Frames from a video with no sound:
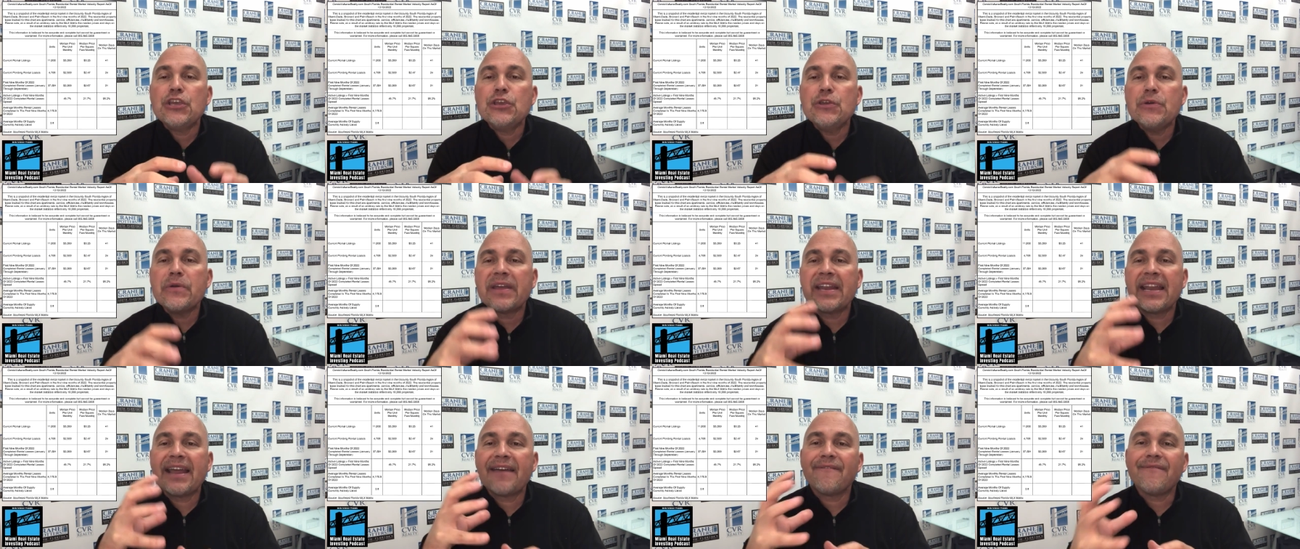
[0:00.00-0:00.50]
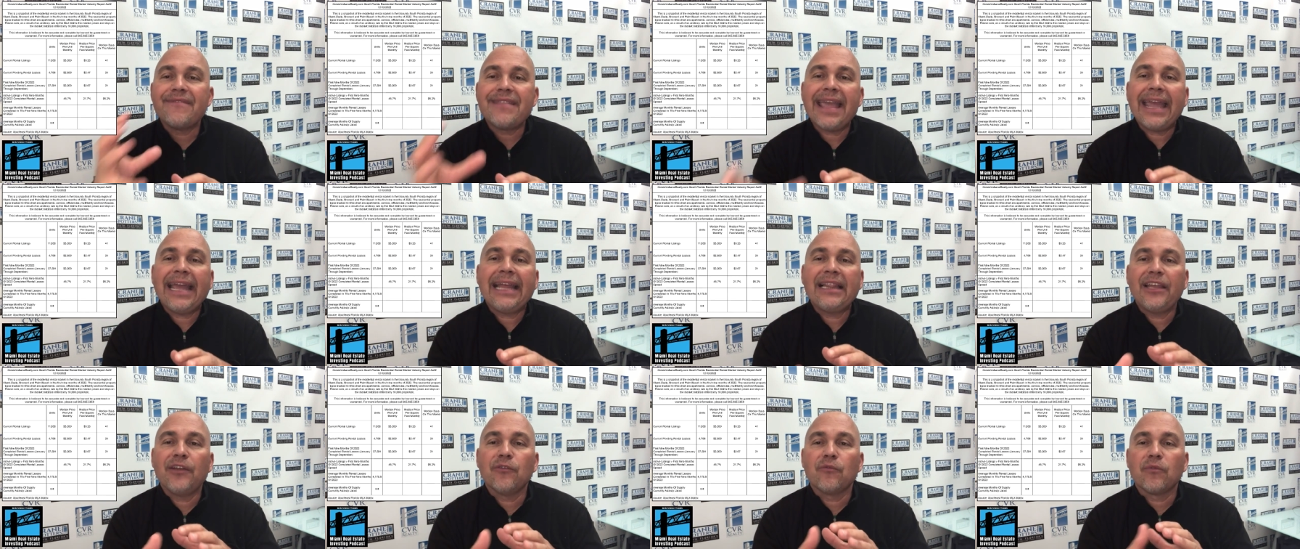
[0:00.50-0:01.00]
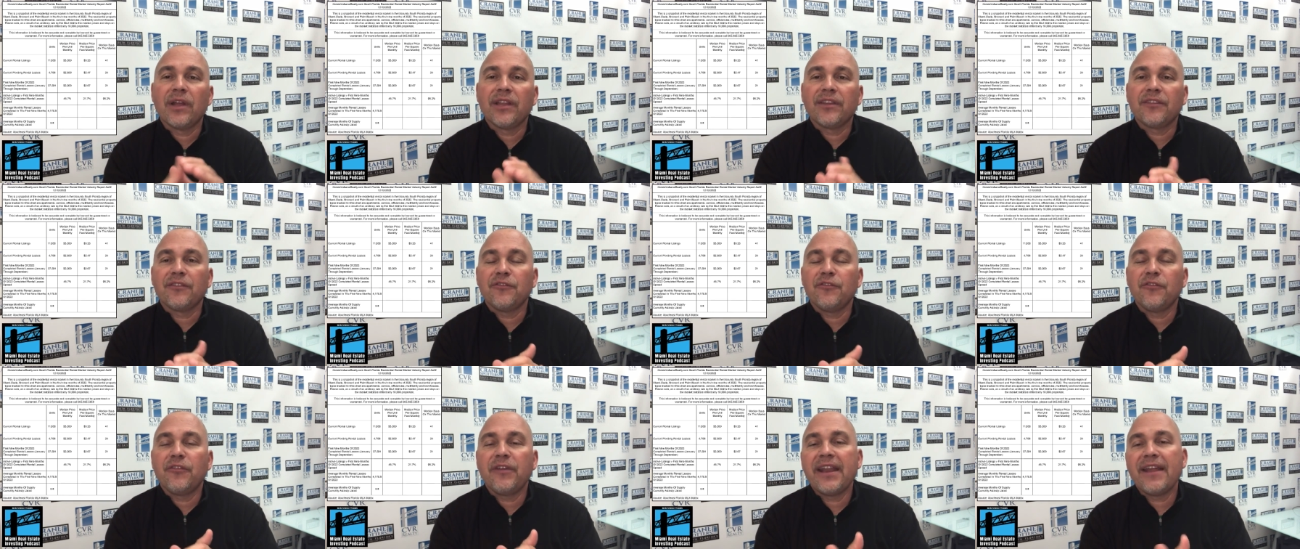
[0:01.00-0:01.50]
You could have daily
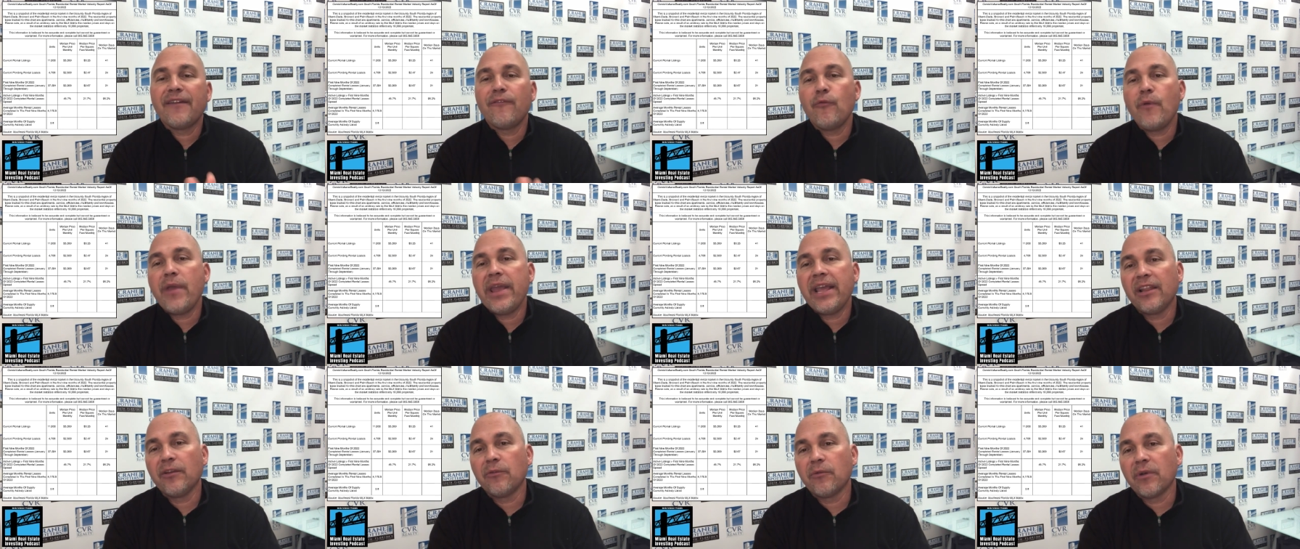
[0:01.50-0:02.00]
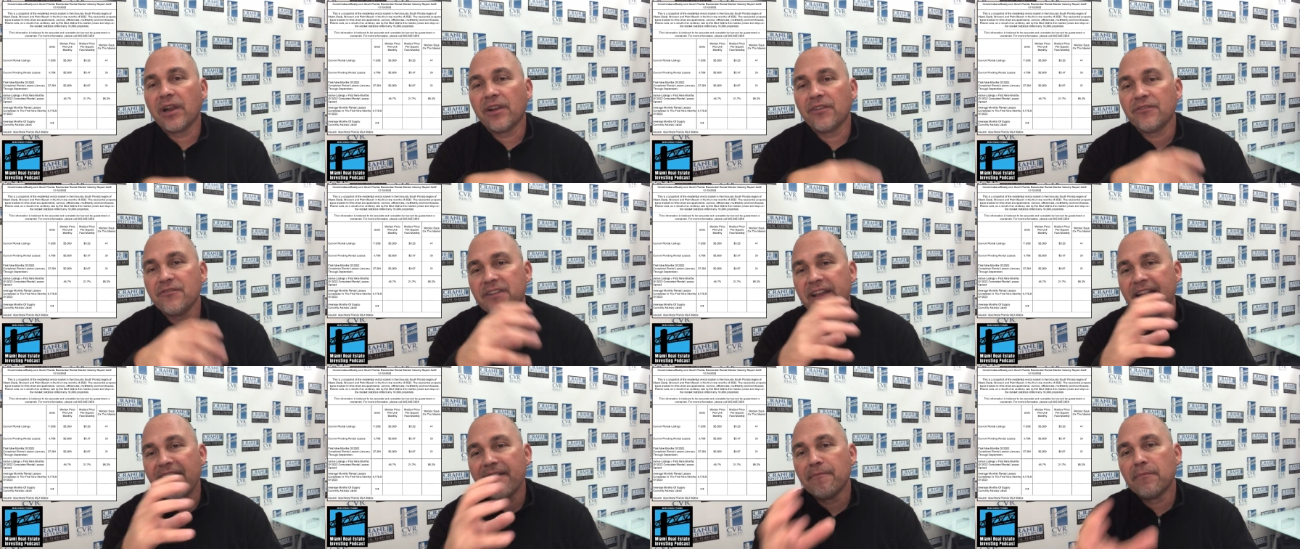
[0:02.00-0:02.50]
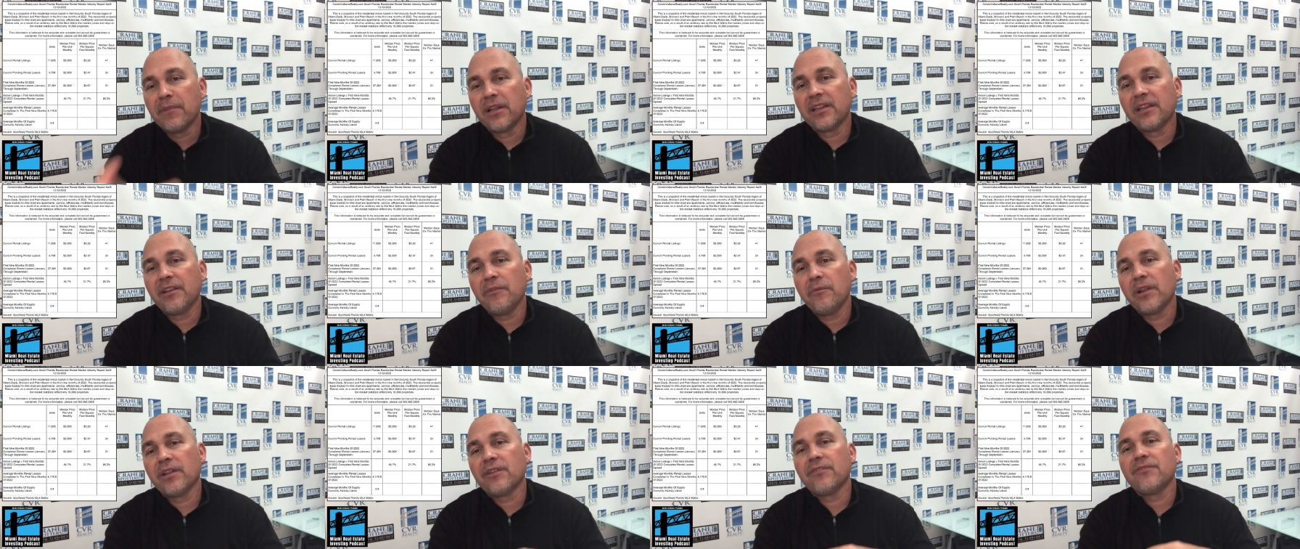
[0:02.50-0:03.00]
rentals. You could have weekly rentals. You could have
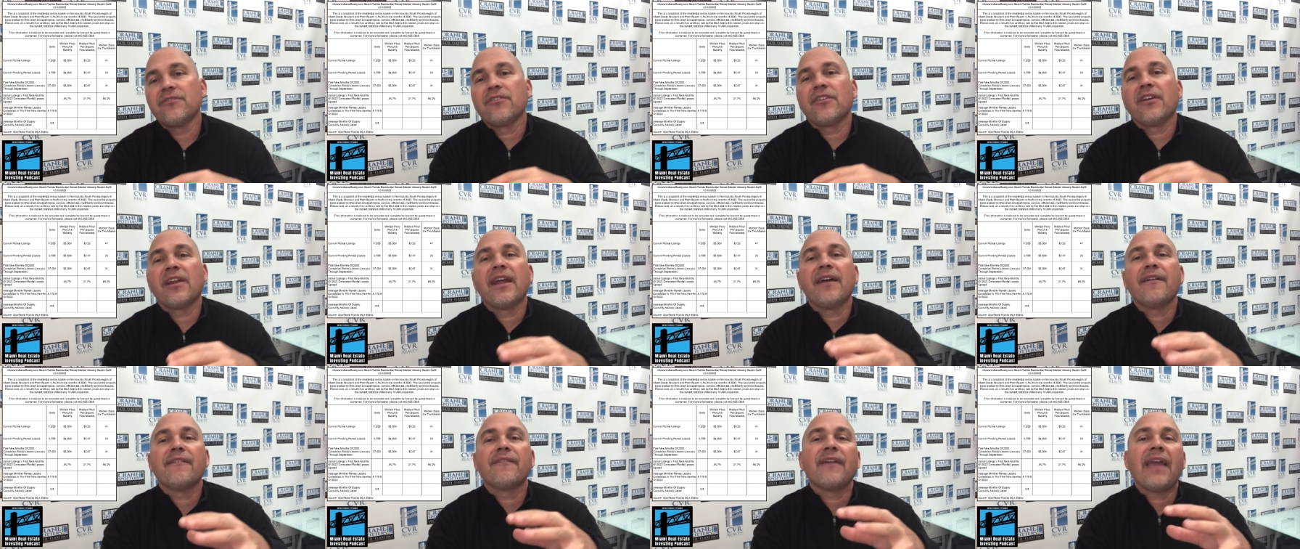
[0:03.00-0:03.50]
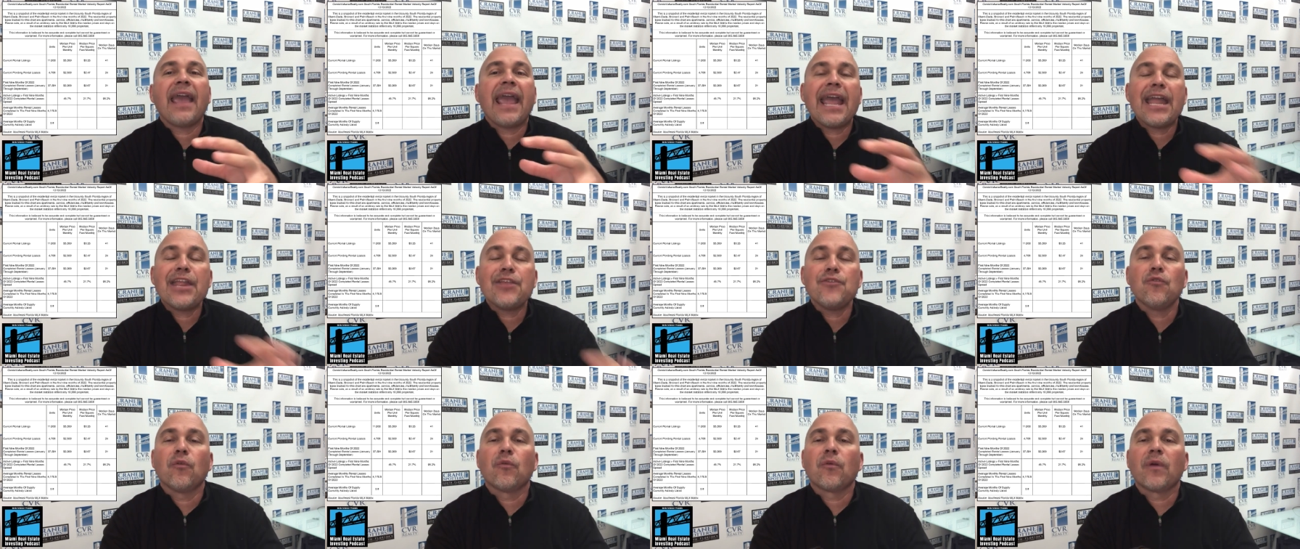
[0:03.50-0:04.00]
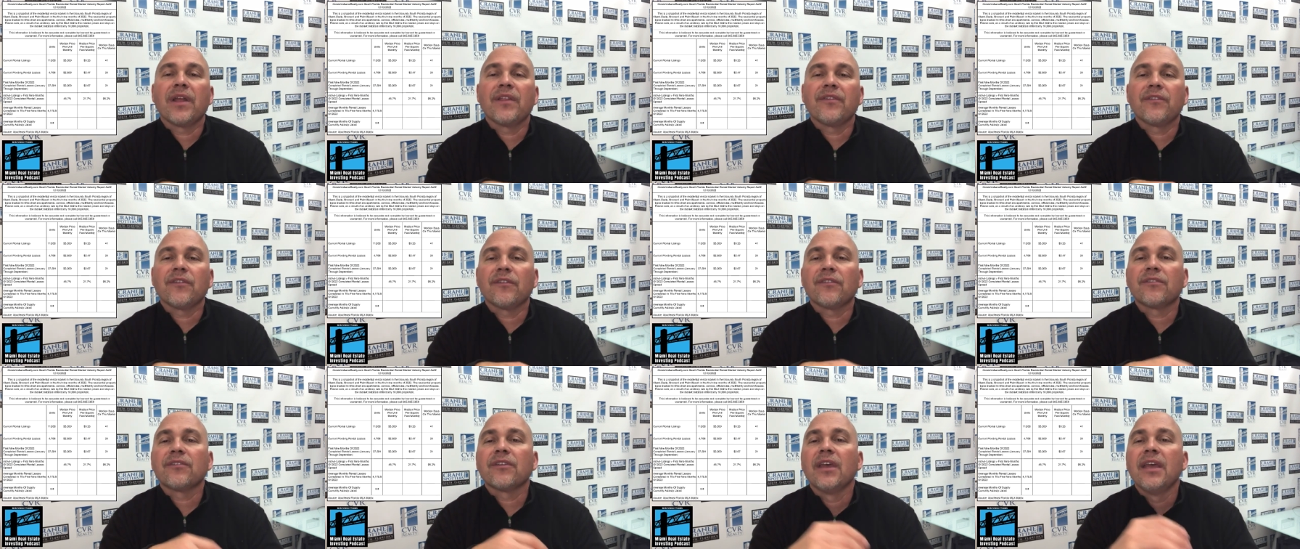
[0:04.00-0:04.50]
monthly rentals. You could have annual
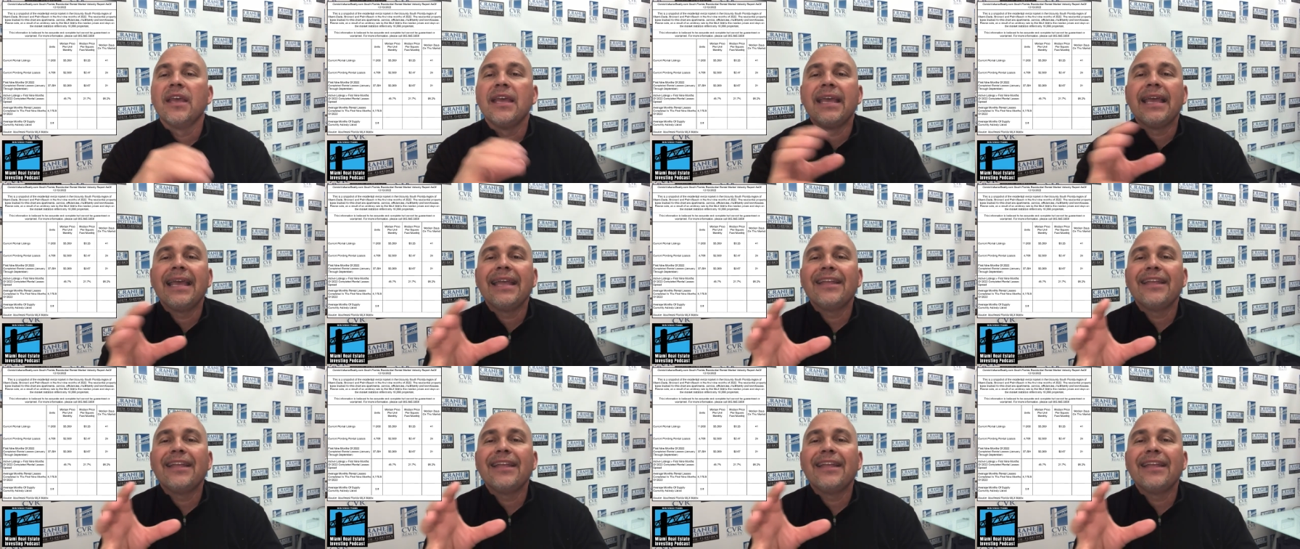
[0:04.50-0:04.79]
rentals.